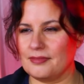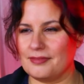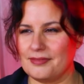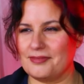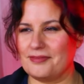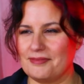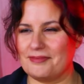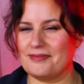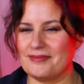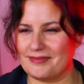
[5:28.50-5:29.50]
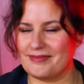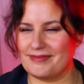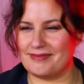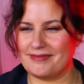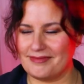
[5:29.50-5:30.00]

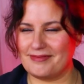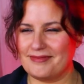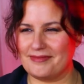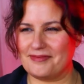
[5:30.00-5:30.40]
(no one is talking)